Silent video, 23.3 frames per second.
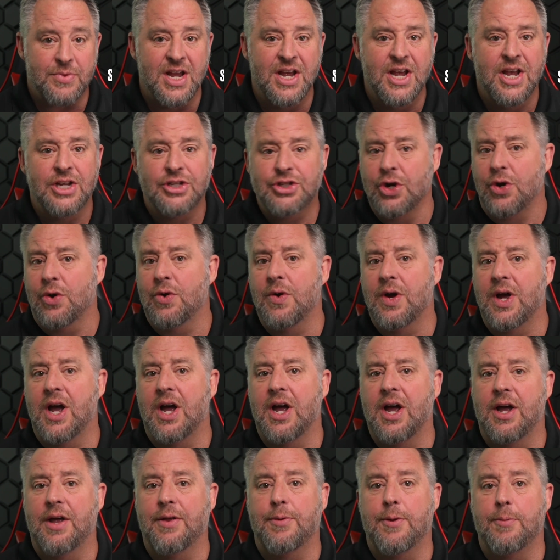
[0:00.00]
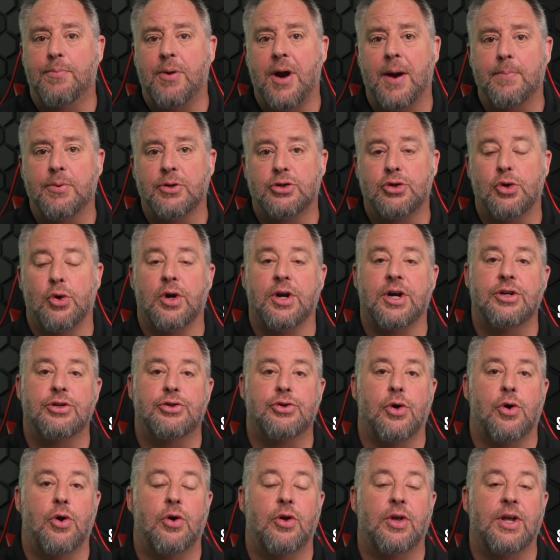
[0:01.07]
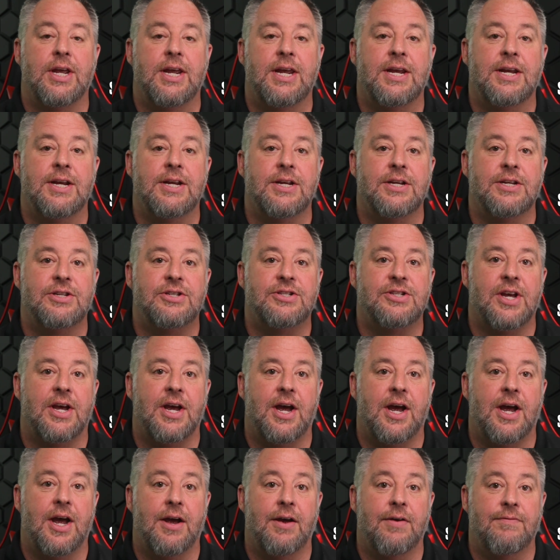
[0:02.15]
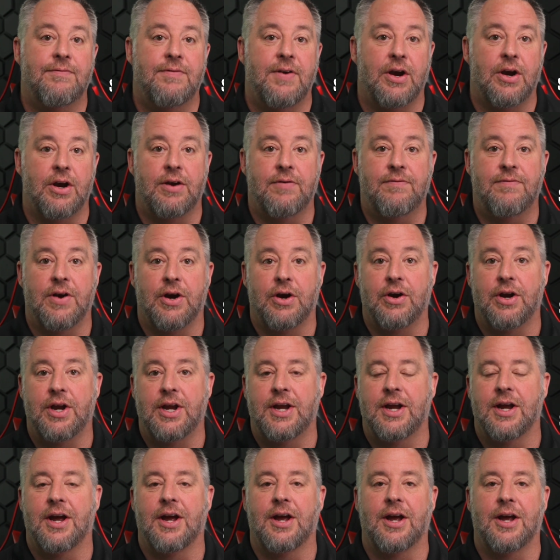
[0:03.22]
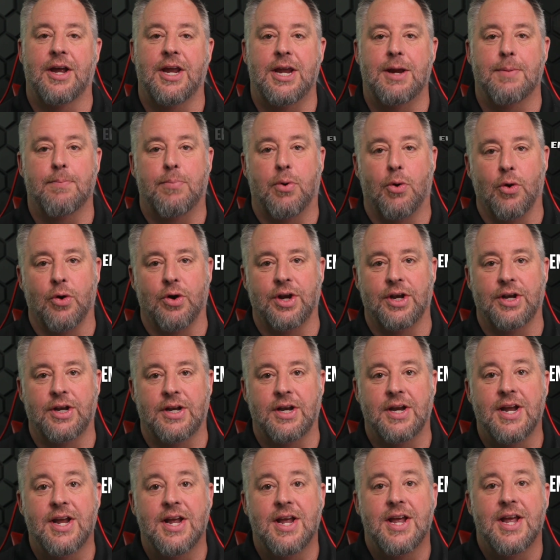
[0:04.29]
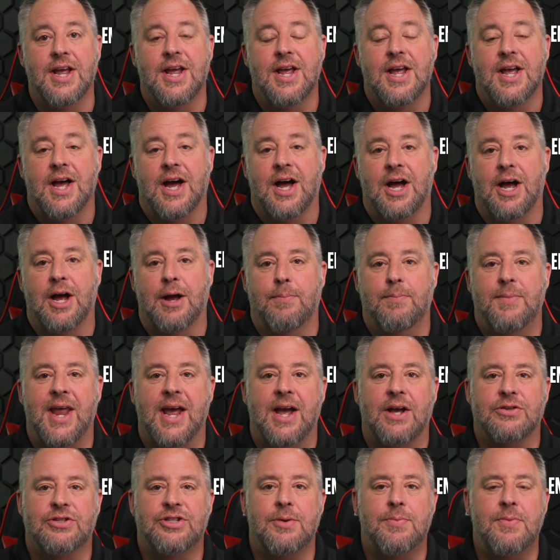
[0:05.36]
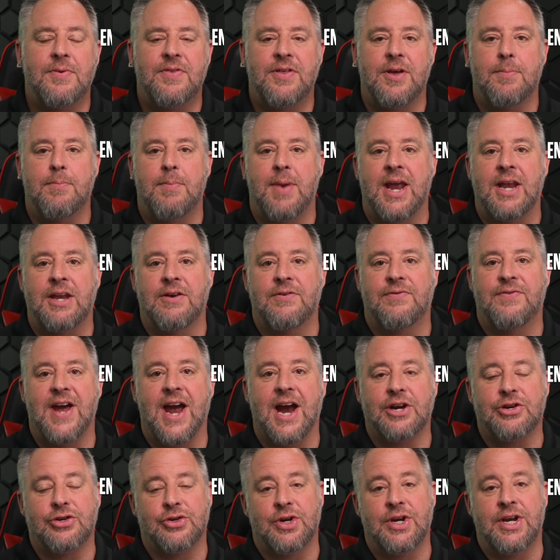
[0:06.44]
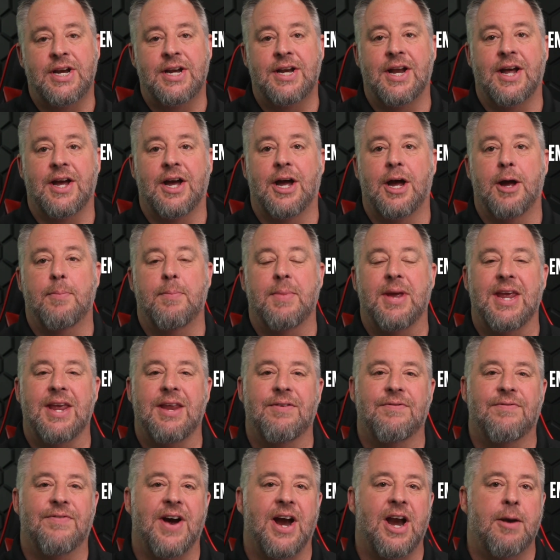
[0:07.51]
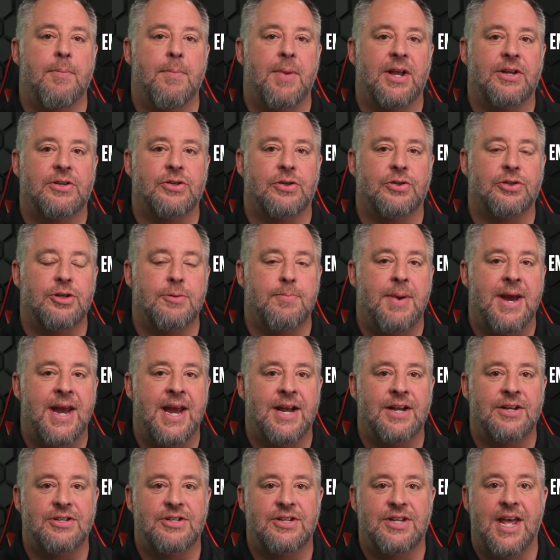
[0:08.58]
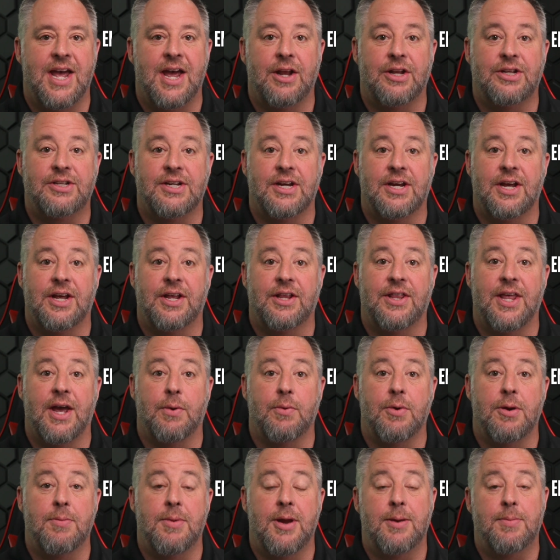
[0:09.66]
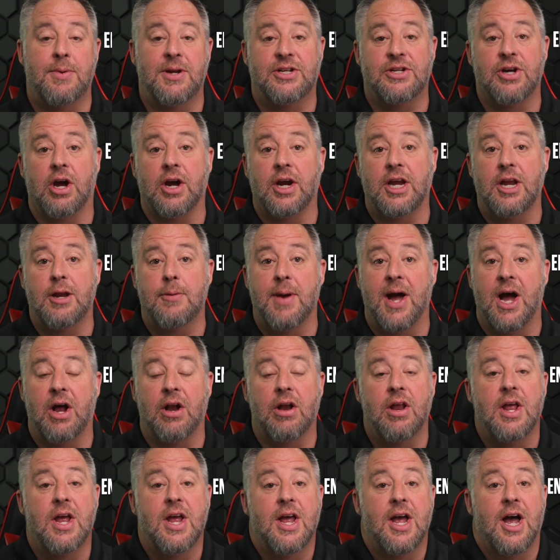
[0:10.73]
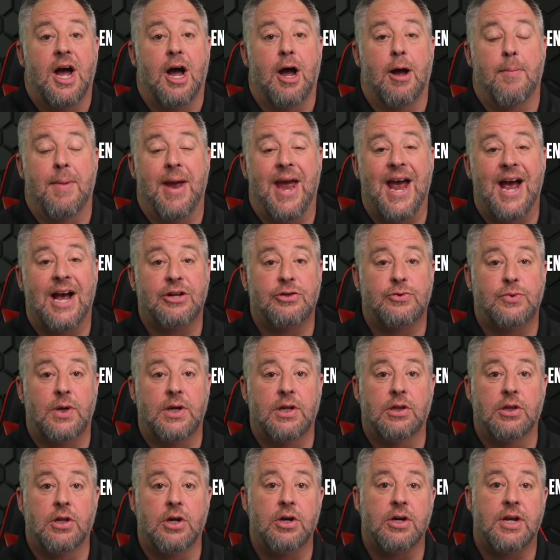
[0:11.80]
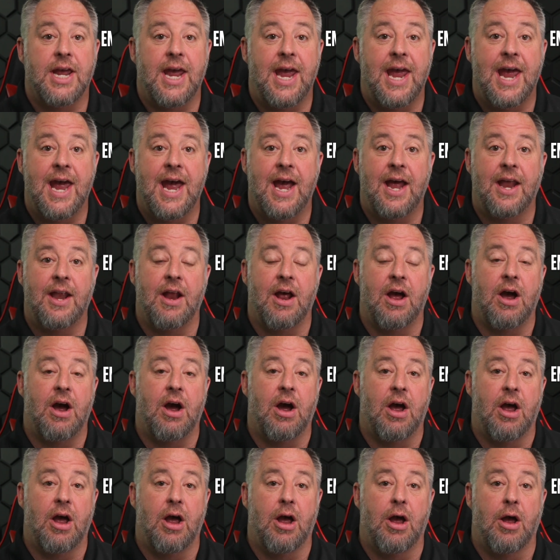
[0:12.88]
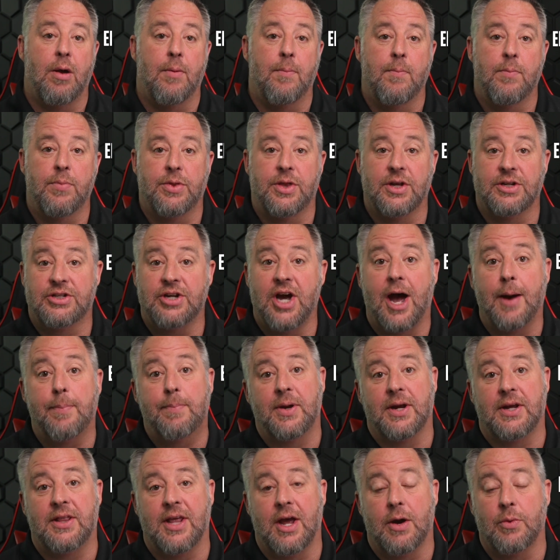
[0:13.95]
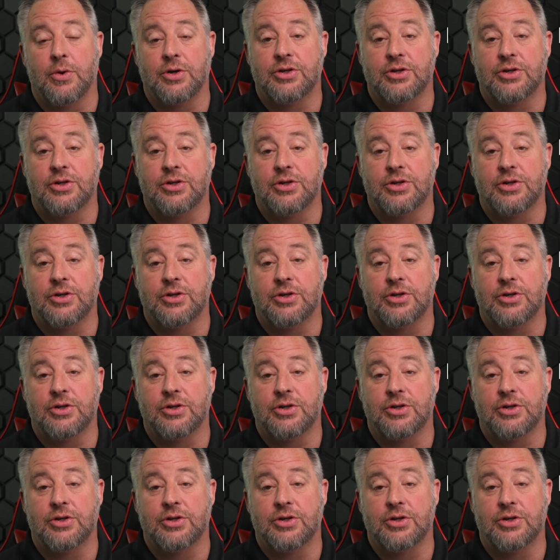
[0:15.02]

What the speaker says: So the proper torque control is very, very important. Now, some of the manufacturing environmental demands that we may be talking about as we look at the topic that we're